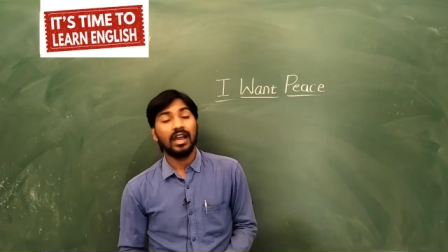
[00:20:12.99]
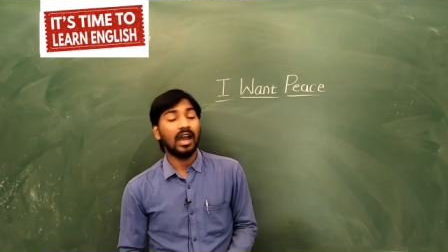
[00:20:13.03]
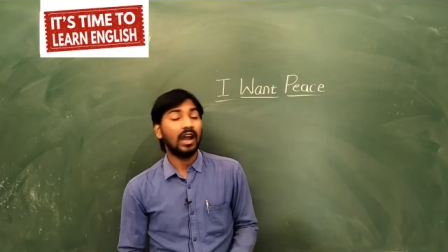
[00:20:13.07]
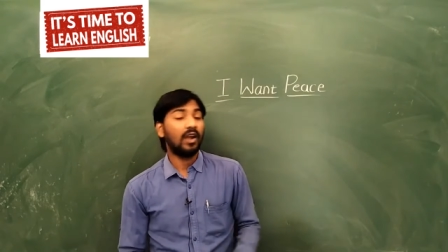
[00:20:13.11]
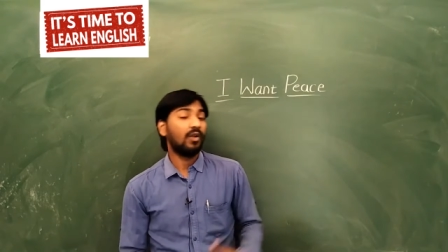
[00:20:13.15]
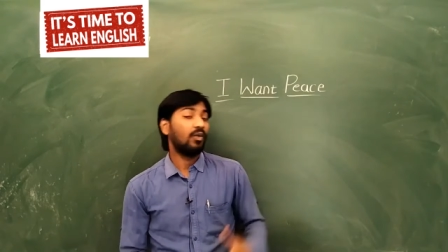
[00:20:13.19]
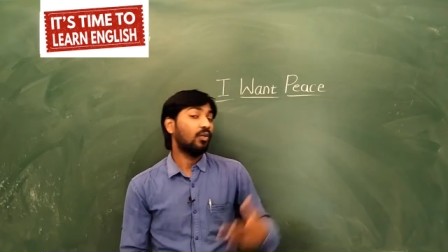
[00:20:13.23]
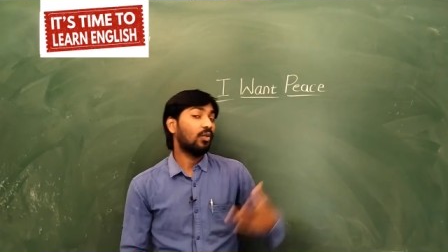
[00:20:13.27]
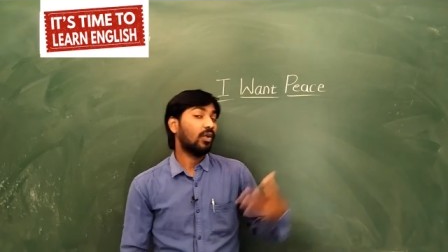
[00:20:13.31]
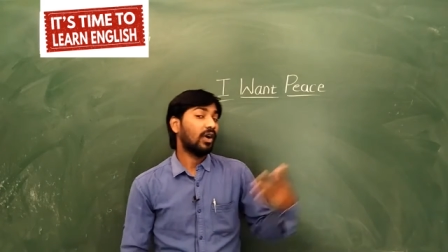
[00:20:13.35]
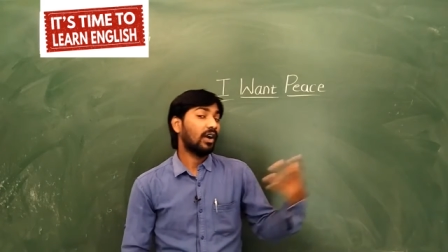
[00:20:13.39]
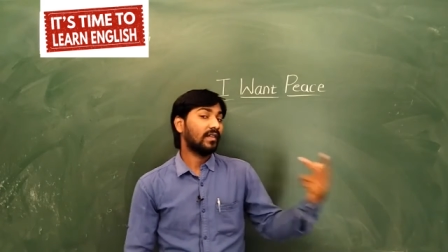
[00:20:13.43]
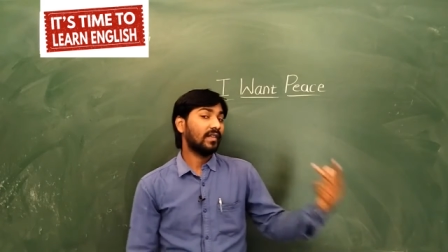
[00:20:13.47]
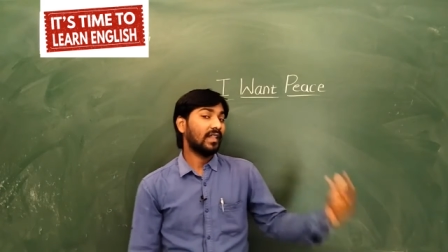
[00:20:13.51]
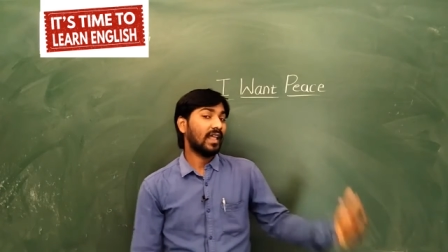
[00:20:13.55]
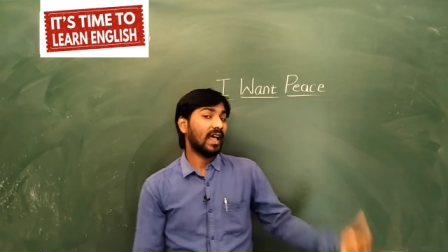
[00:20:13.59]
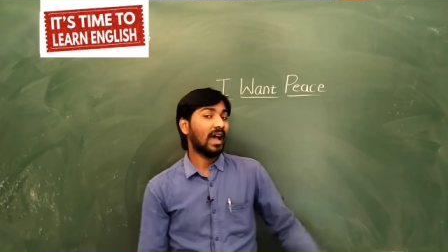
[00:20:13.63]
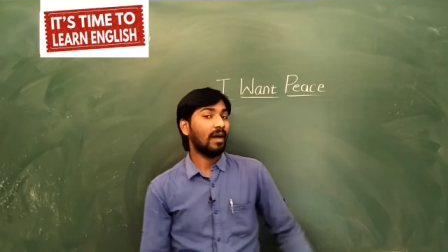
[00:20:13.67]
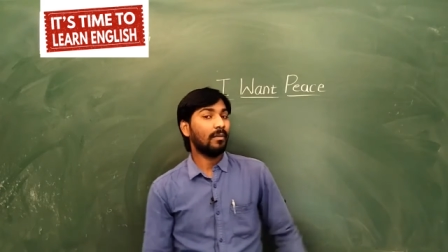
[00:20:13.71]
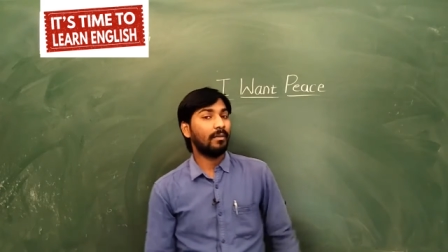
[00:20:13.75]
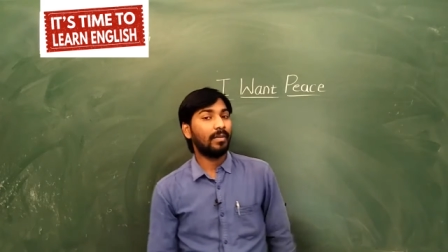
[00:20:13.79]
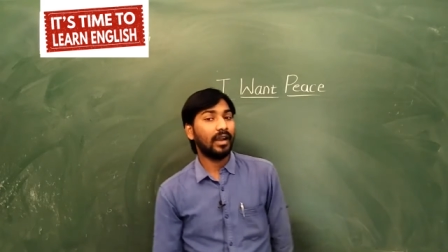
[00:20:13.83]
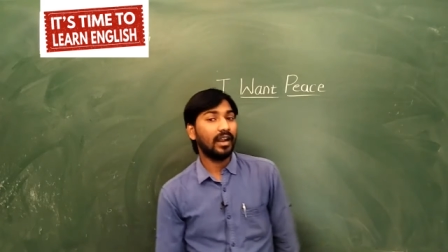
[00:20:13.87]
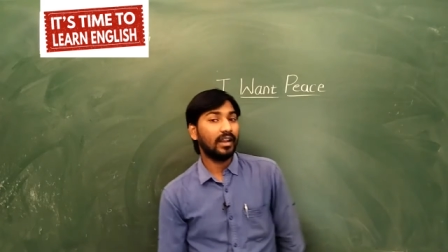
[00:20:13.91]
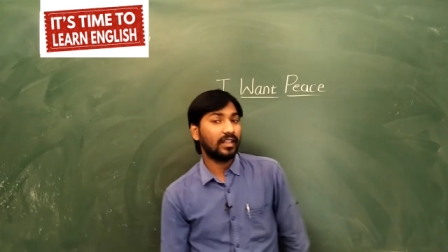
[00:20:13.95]
and what
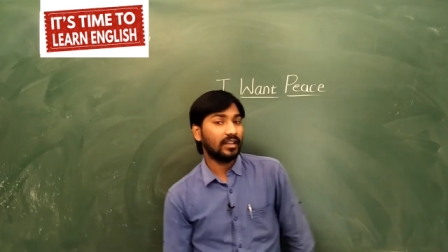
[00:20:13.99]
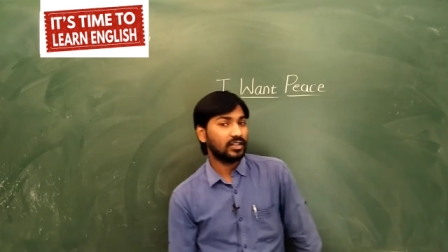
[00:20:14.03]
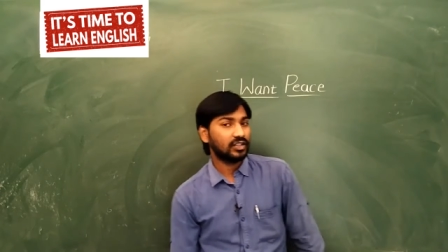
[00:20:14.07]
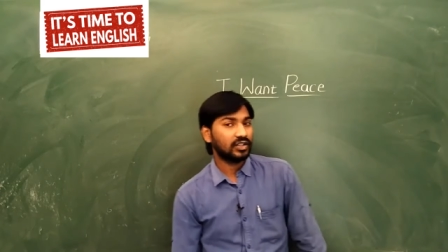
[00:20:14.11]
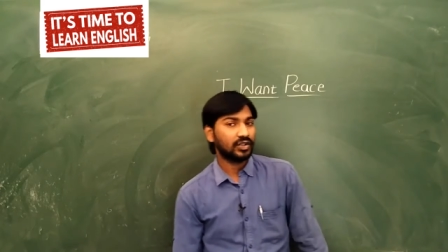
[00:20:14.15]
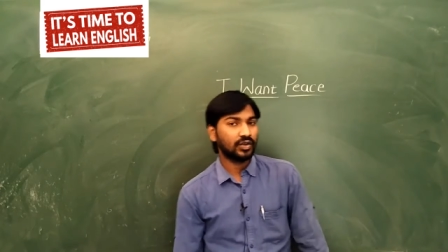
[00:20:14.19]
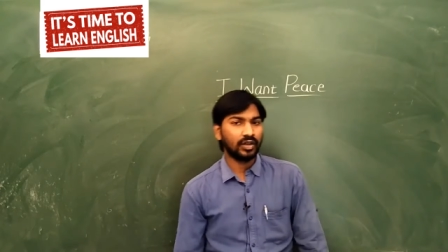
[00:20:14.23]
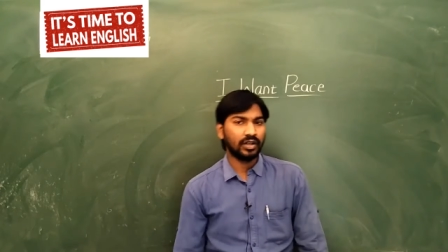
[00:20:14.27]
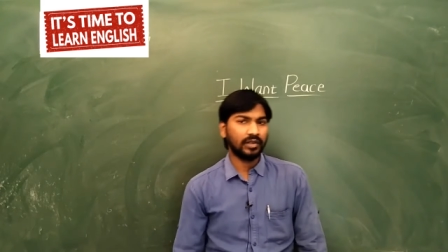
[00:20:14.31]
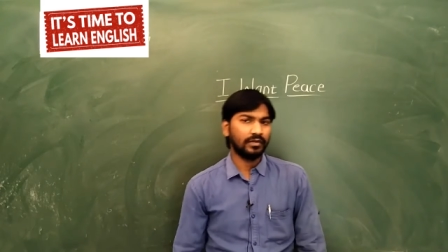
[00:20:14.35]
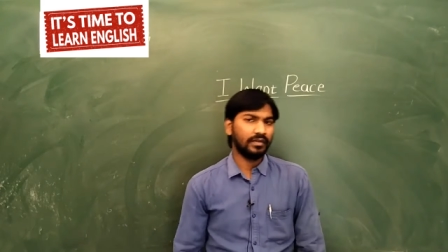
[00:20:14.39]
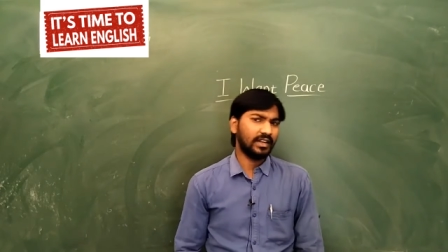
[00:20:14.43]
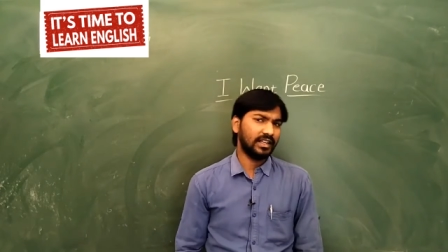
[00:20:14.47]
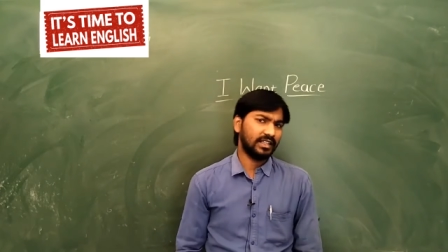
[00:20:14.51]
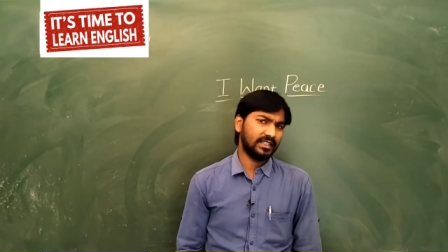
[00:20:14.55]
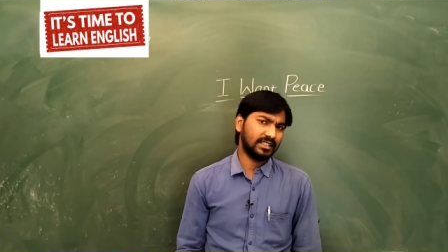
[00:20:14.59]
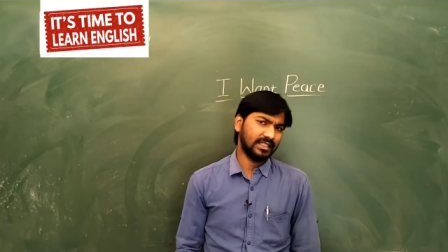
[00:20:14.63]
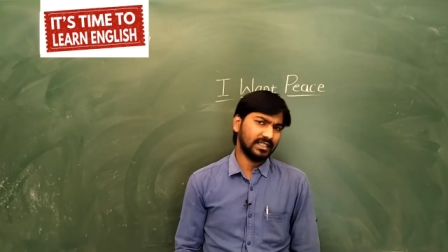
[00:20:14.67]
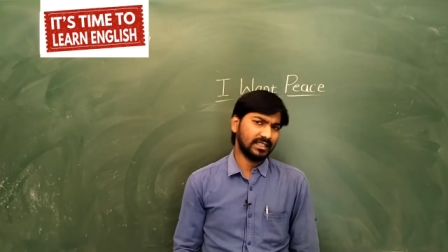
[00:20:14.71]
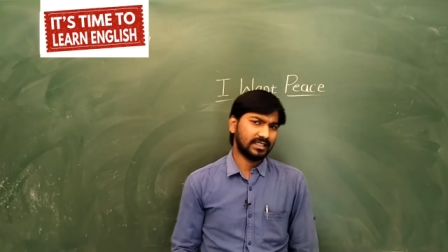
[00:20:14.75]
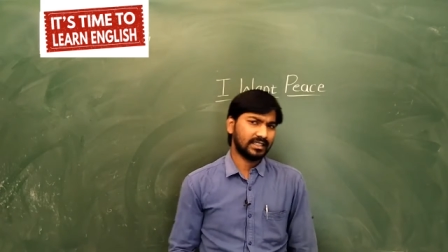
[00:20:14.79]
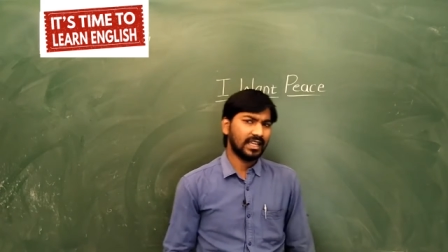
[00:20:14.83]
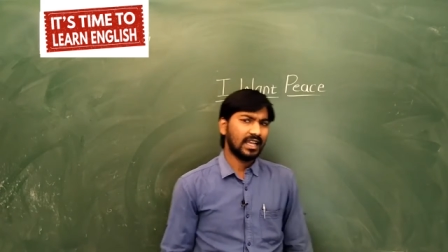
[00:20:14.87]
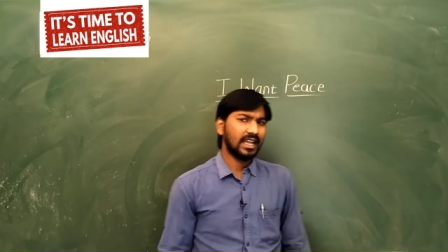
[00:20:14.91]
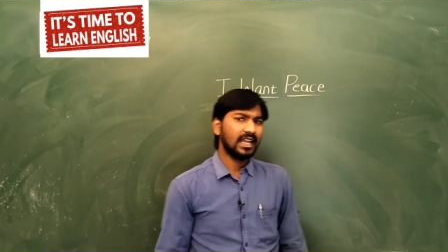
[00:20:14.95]
happened in the story we
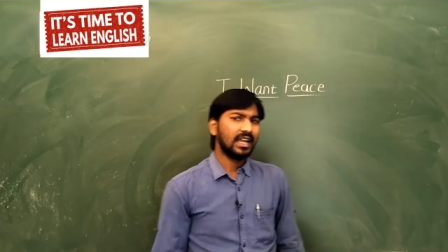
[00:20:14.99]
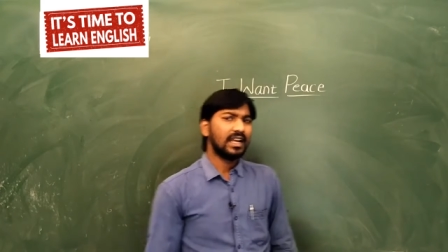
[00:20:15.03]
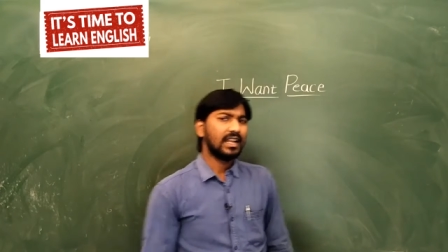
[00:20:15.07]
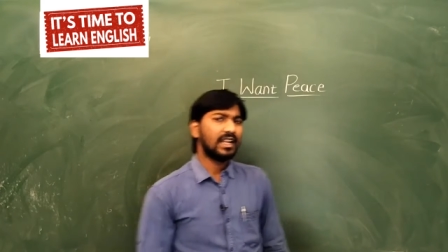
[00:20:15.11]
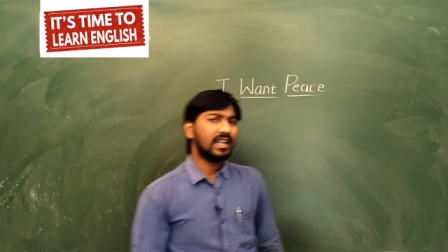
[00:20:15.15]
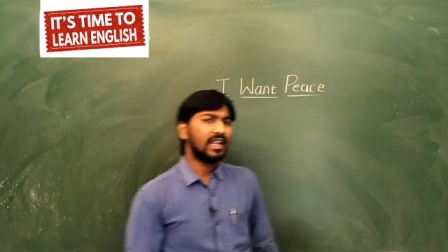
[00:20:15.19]
discussed.